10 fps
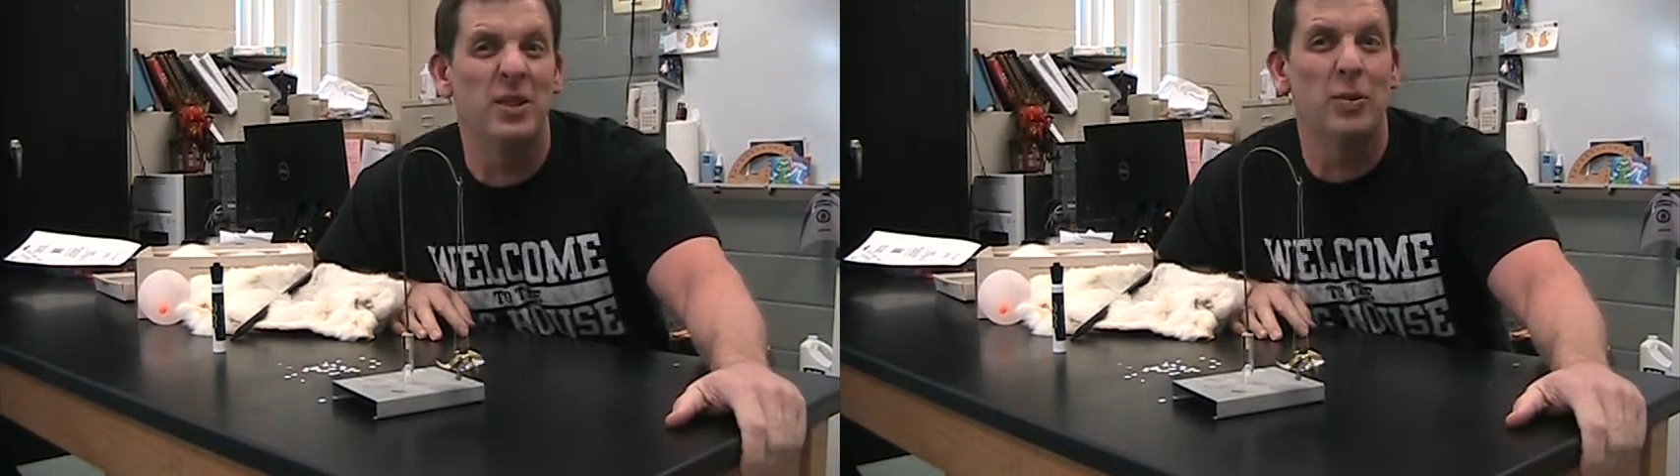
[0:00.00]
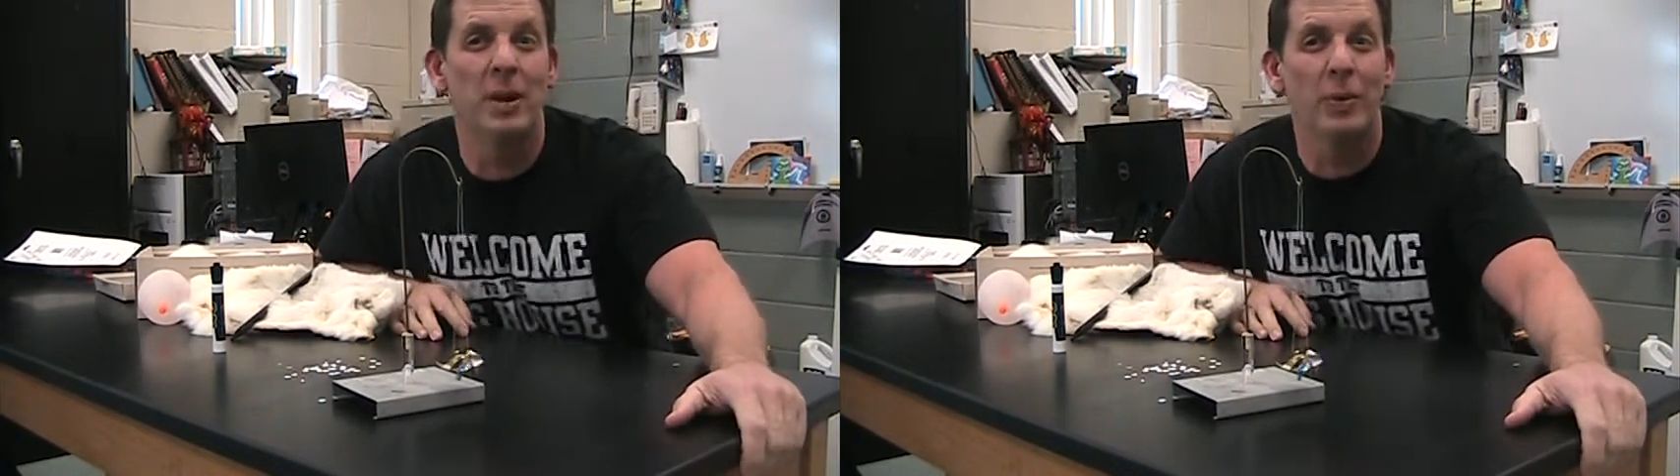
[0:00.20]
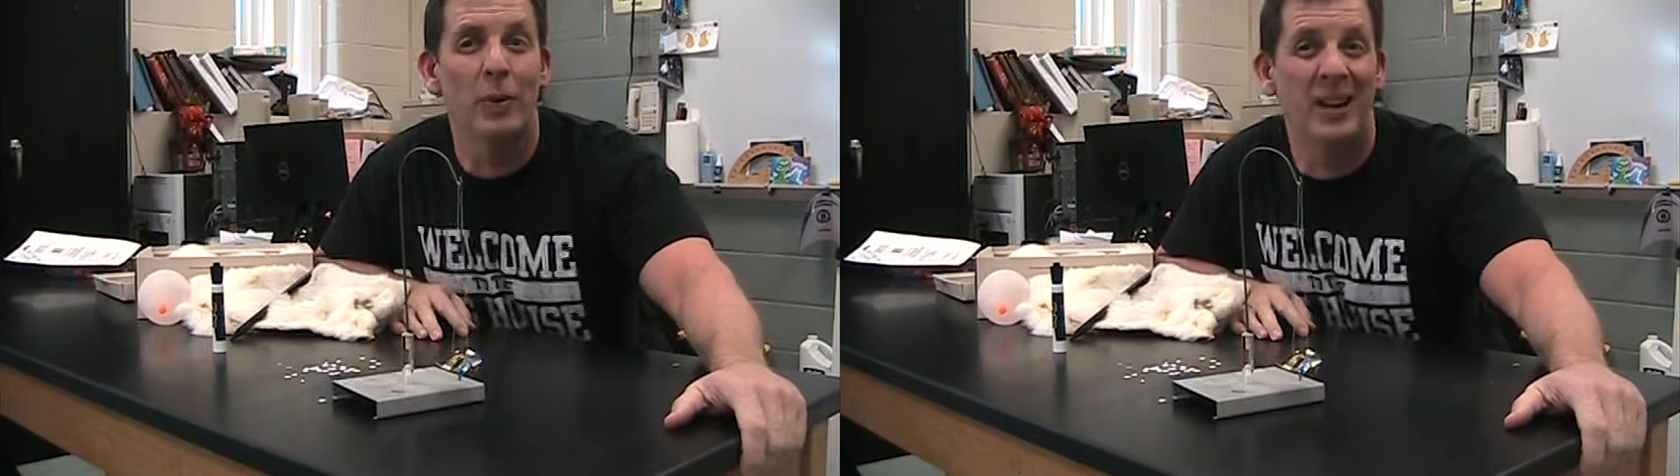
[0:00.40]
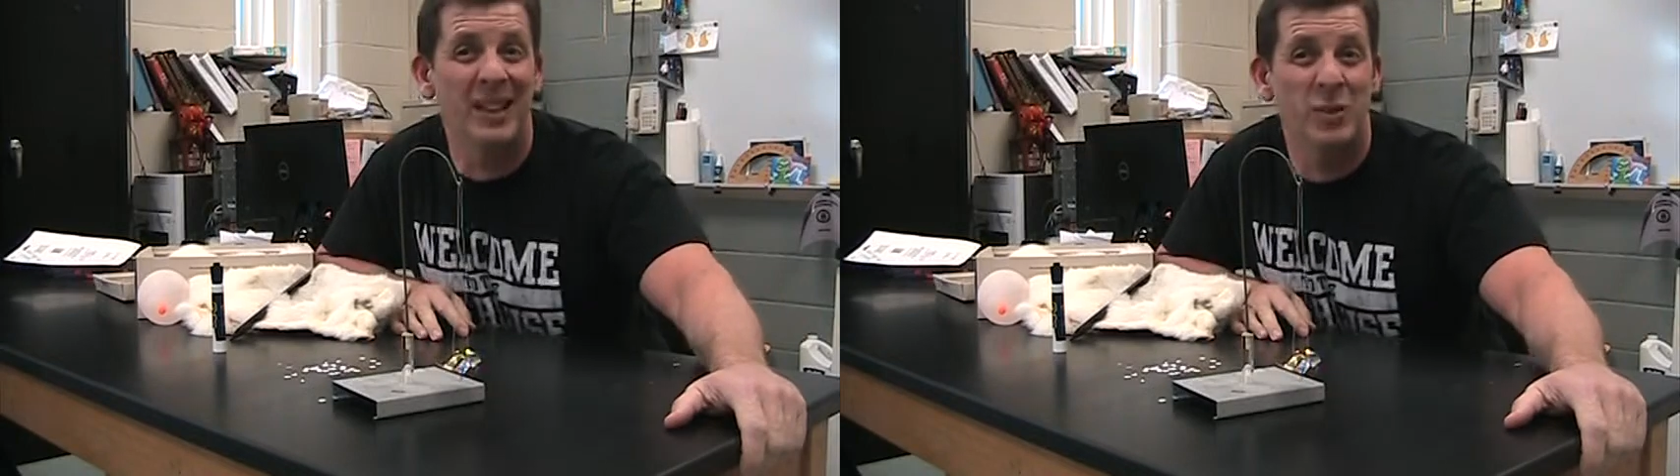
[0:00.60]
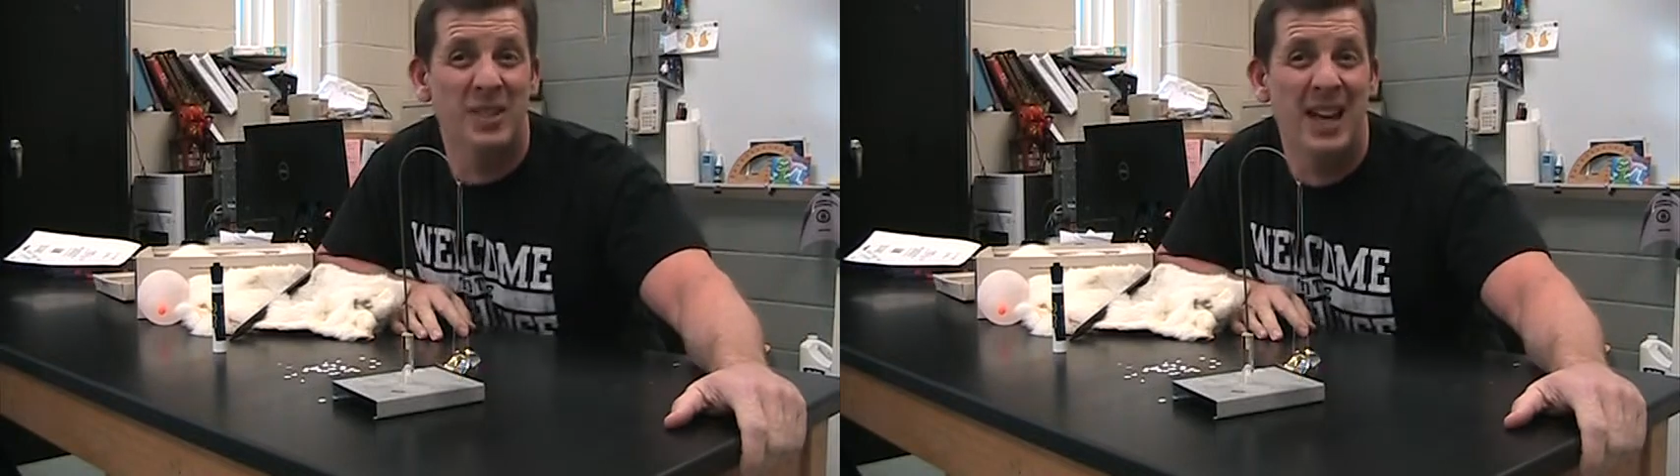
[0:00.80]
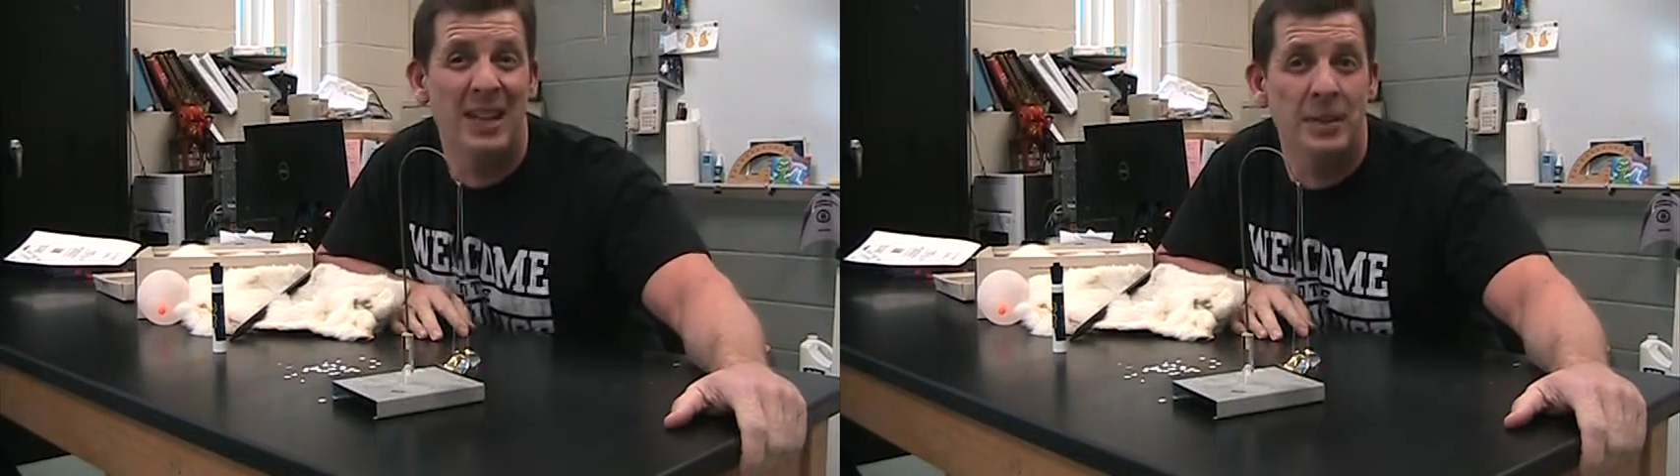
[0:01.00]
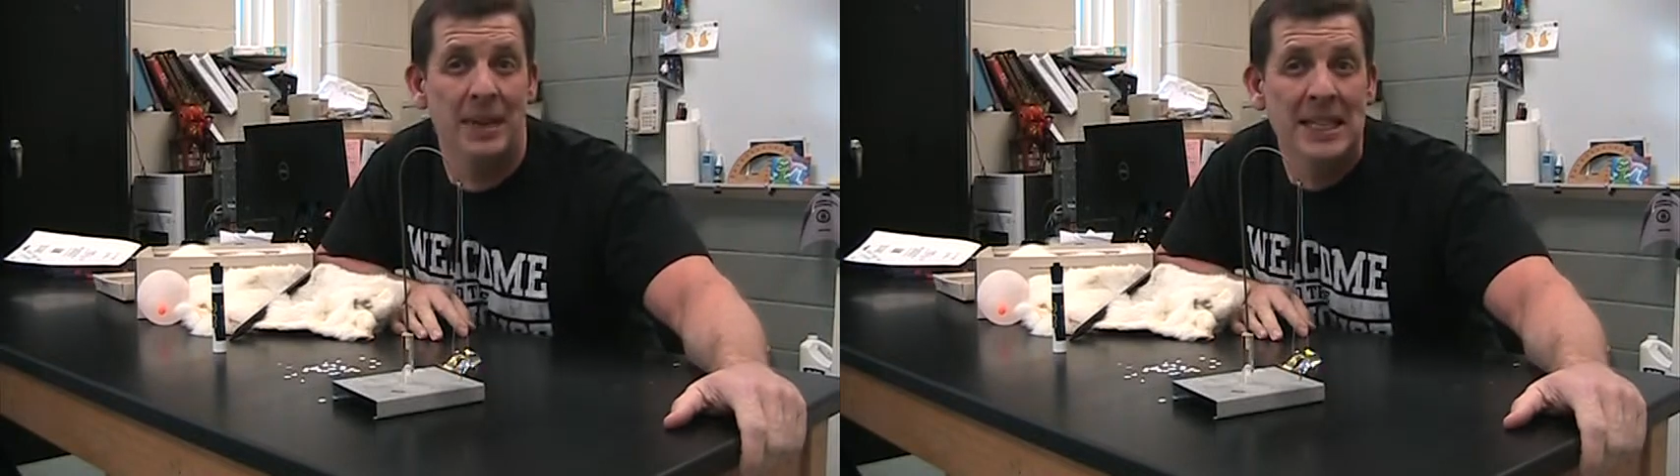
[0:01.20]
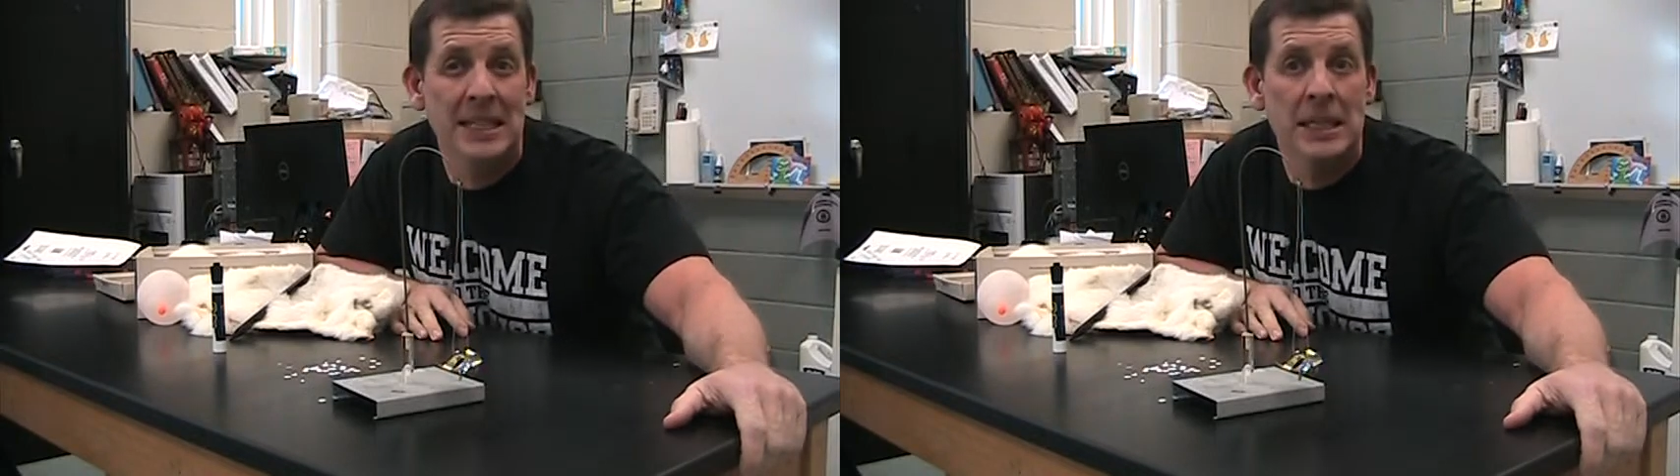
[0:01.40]
You remember what electrostatics
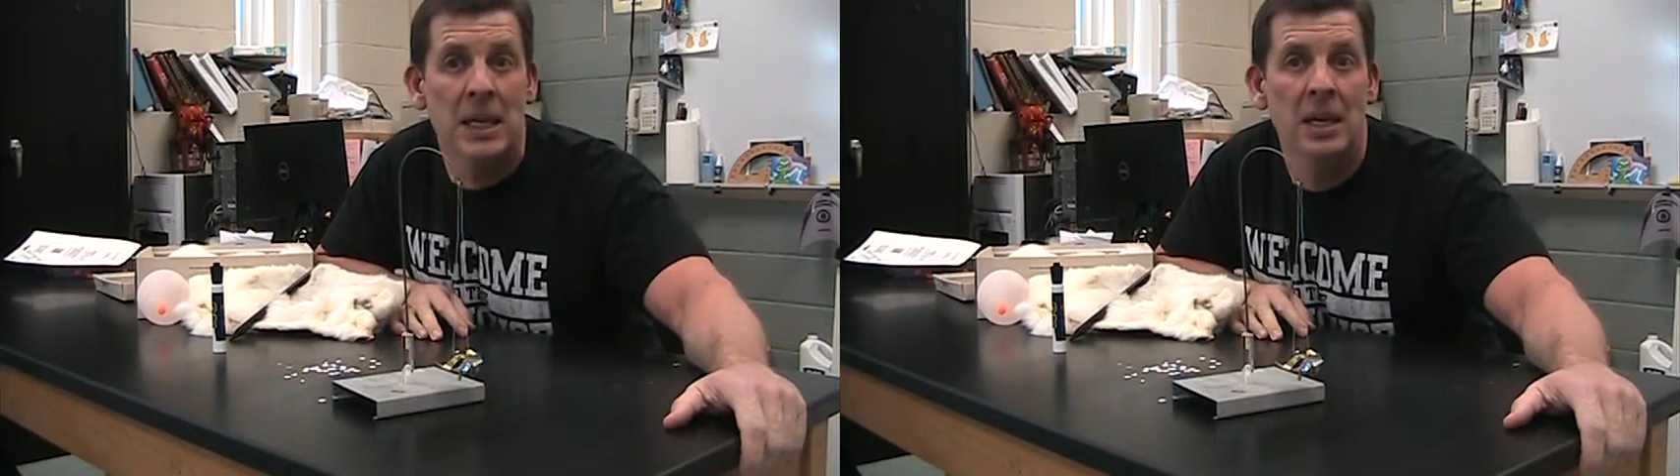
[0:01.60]
means?